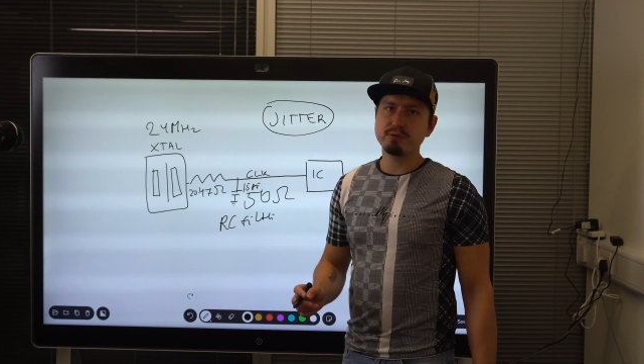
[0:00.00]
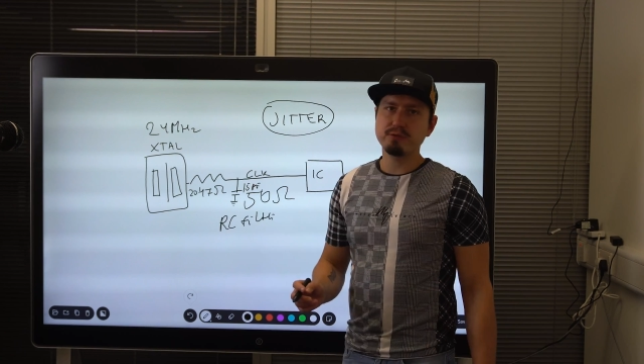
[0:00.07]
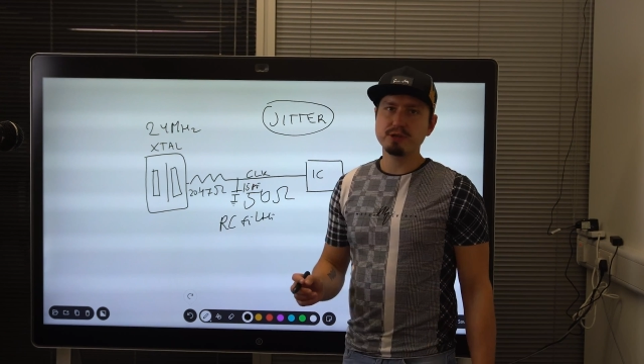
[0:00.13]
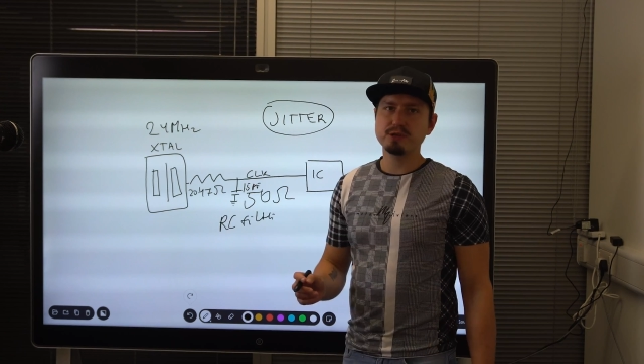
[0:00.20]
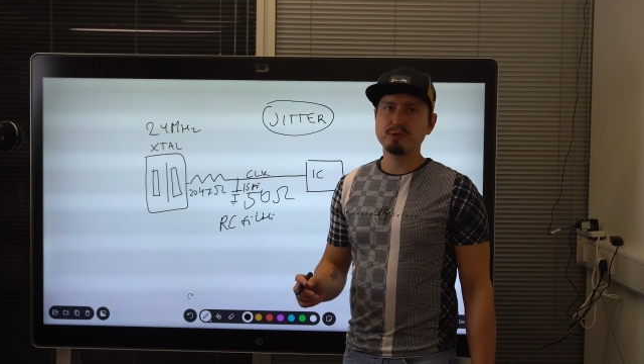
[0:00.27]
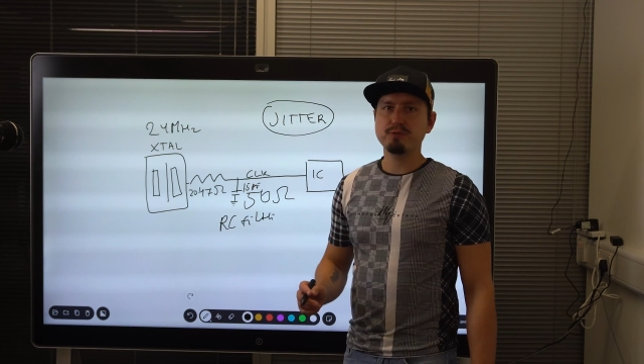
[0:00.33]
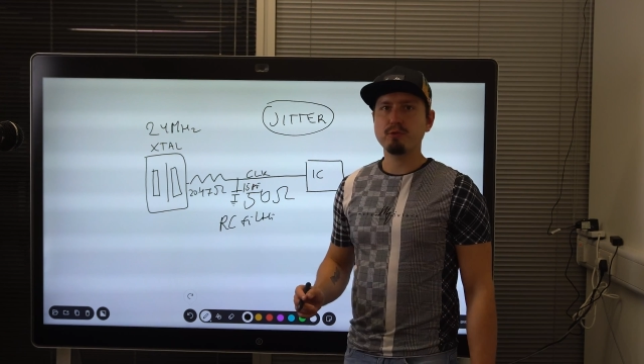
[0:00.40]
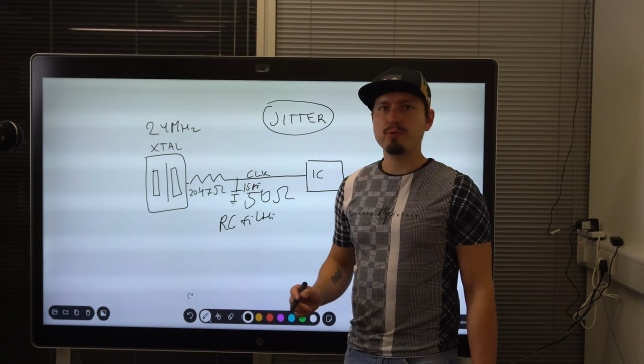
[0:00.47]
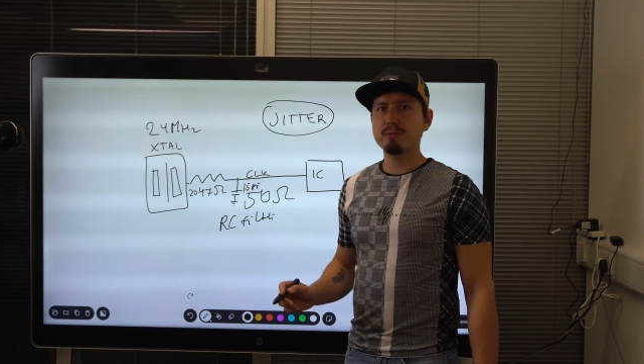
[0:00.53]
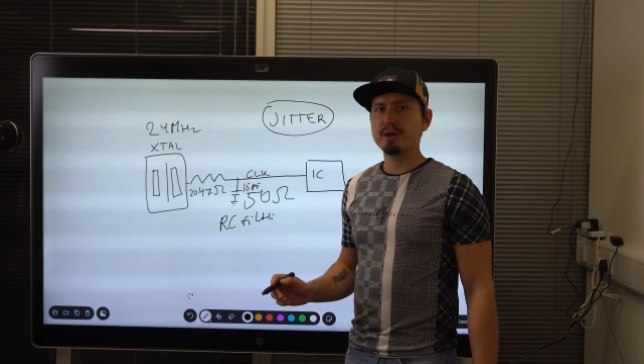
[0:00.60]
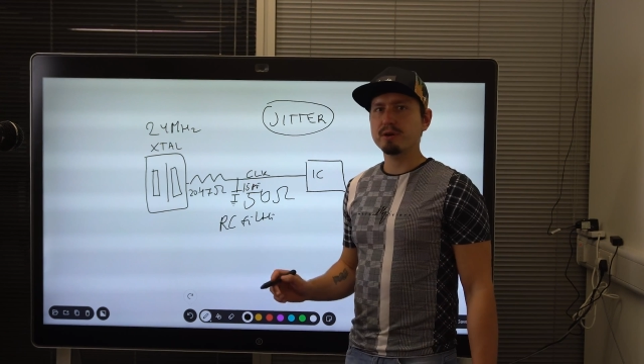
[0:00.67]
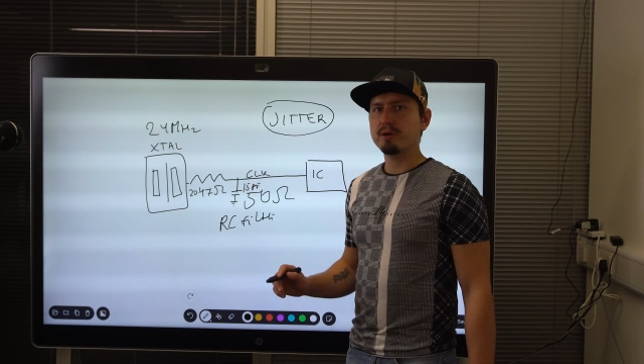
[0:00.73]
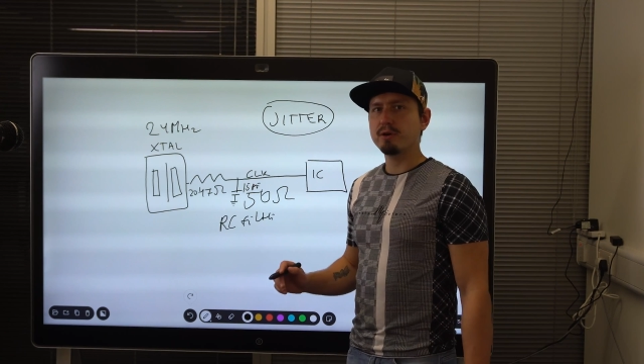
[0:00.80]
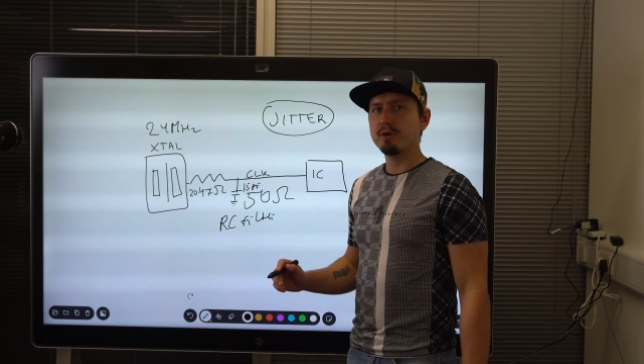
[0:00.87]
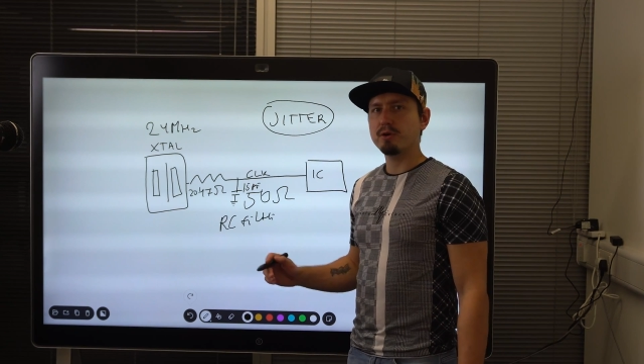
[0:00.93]
24
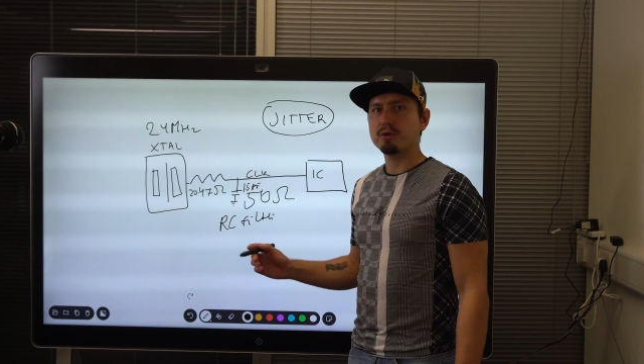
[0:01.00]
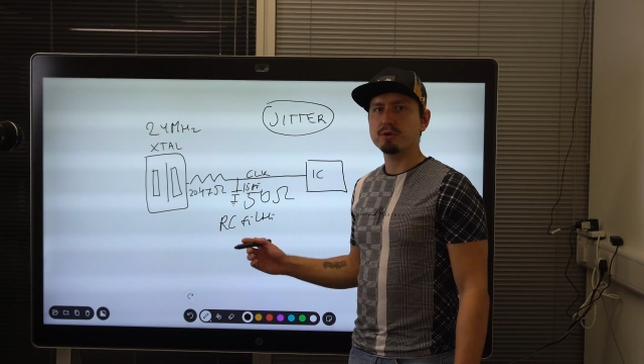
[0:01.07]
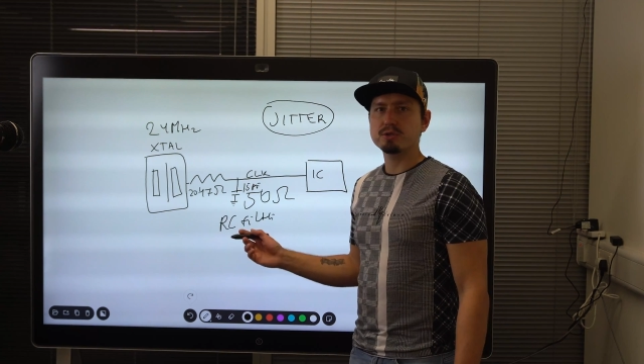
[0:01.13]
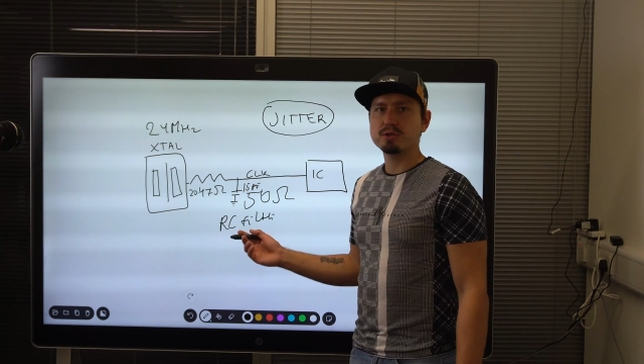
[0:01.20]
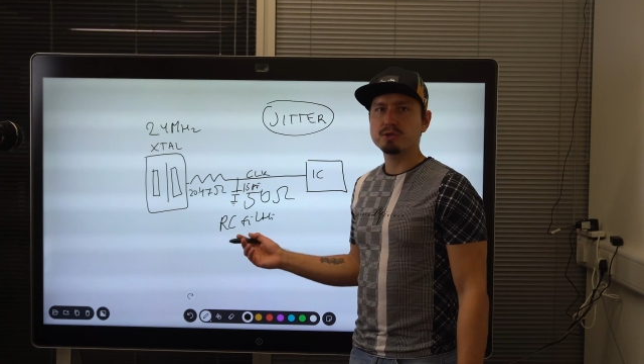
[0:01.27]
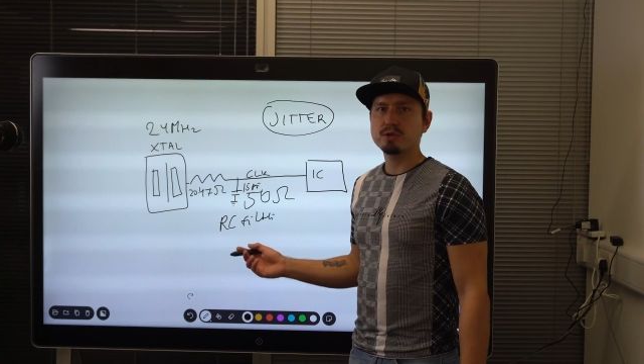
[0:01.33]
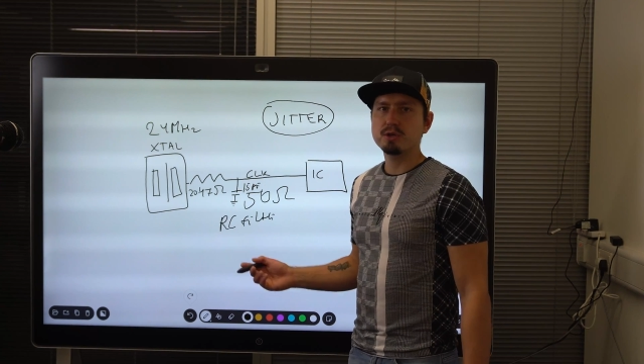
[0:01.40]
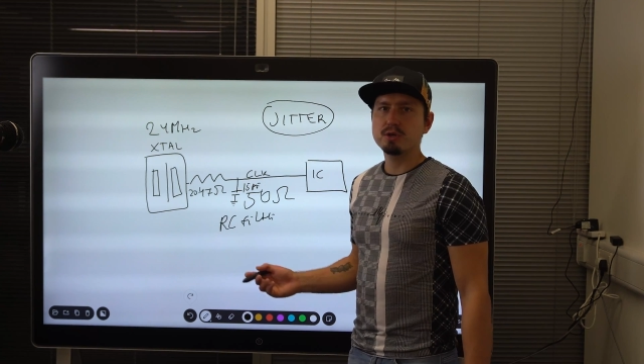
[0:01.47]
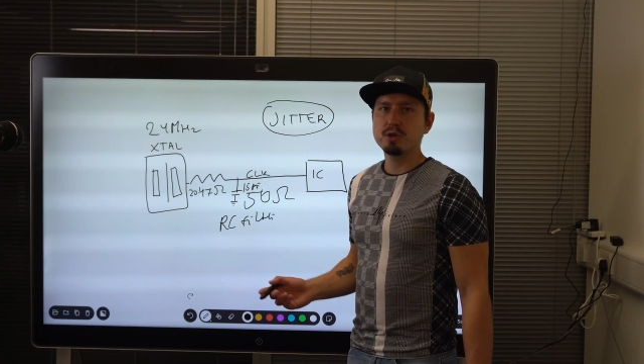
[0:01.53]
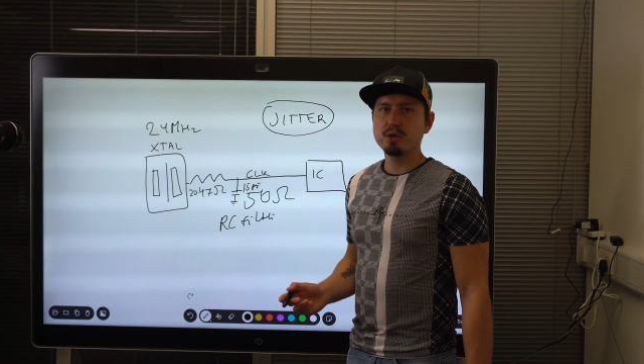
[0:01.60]
MHz